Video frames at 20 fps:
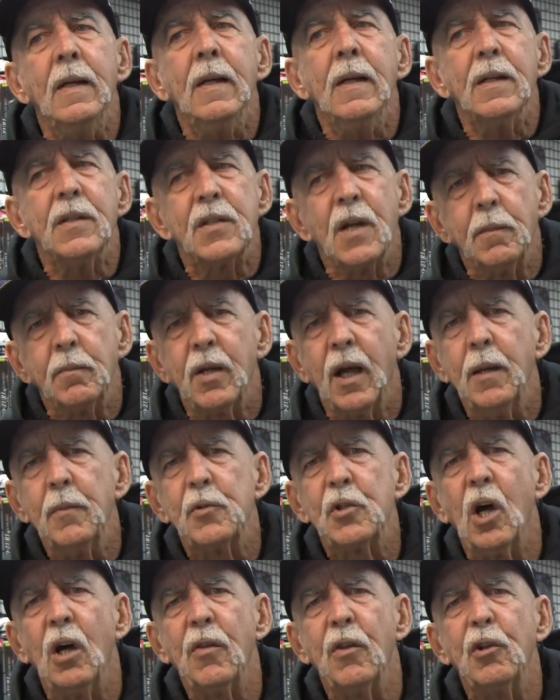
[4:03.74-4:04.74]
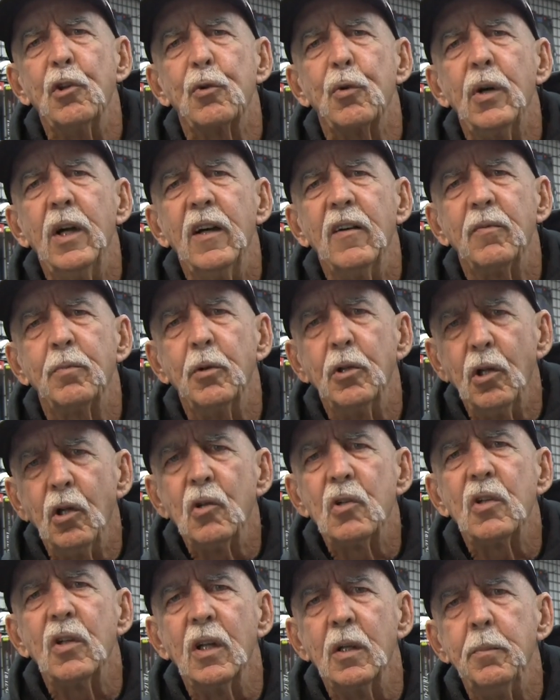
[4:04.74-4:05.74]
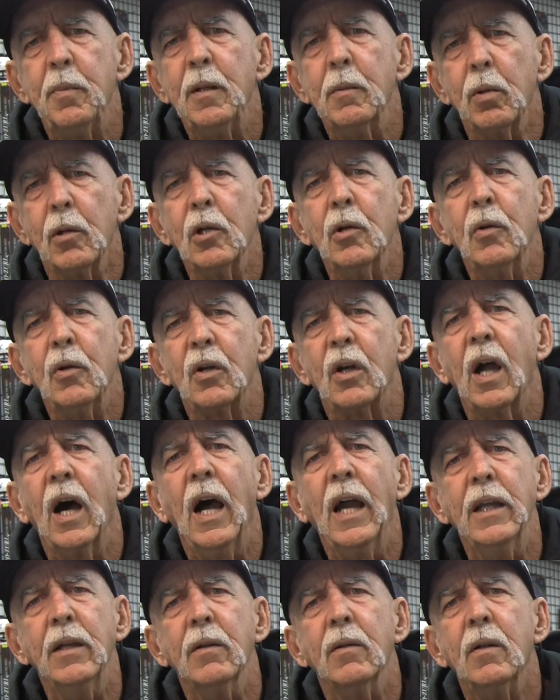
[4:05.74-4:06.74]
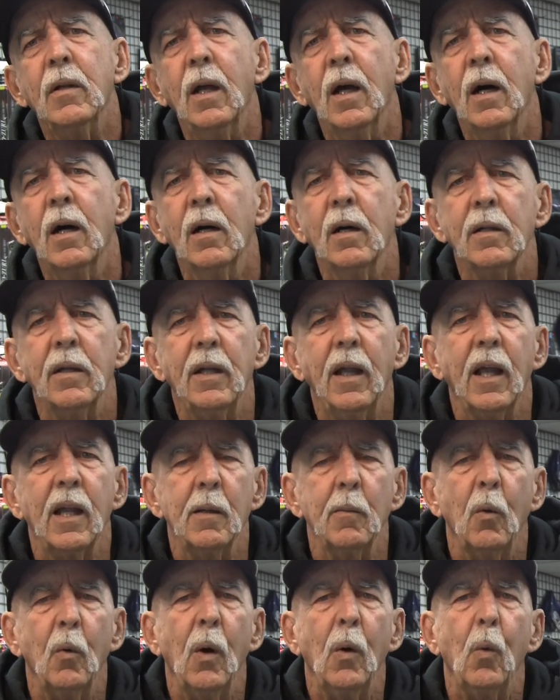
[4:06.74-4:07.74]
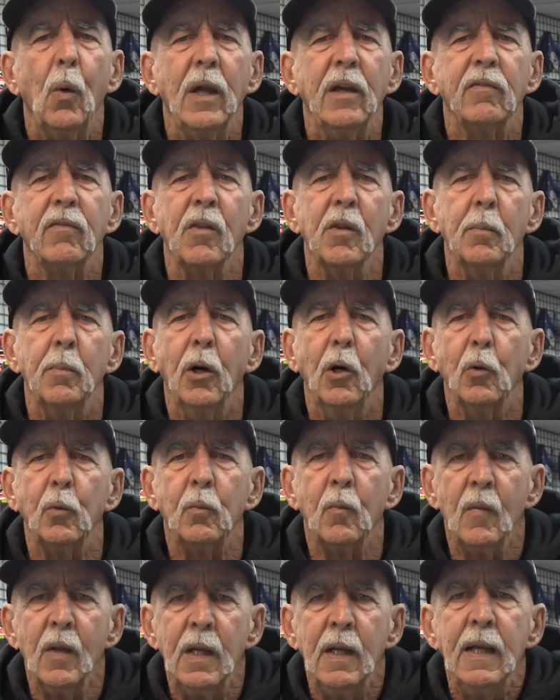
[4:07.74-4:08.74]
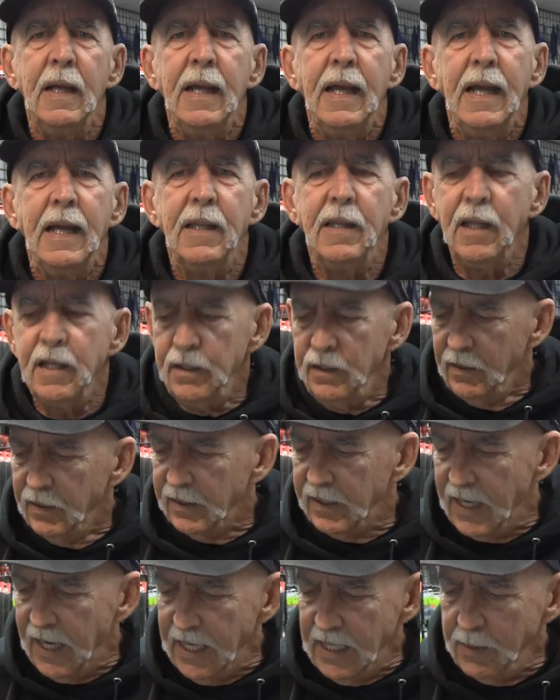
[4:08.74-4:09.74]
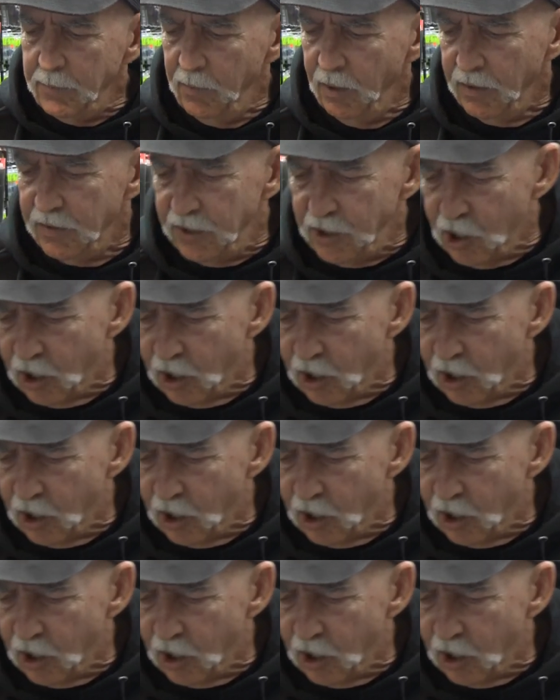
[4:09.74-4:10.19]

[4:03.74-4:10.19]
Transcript: sometimes on the drift, but usually it'd be balloon or kite, to get them away from the boat. And then came the